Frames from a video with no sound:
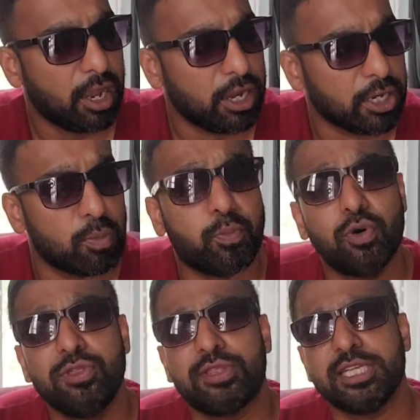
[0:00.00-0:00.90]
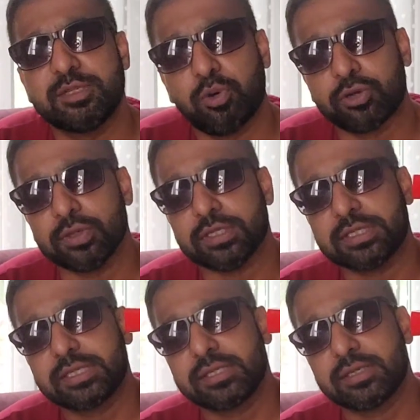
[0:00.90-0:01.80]
Now both these
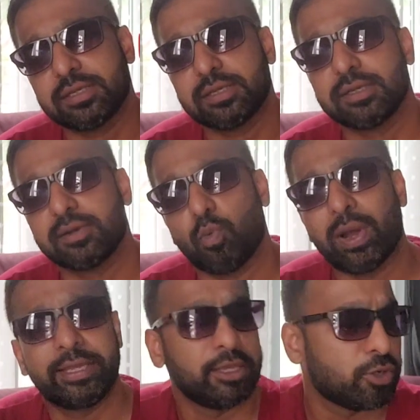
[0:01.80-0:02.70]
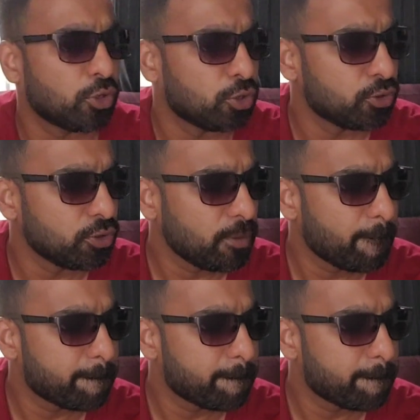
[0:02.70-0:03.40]
bottles, Viking Cologne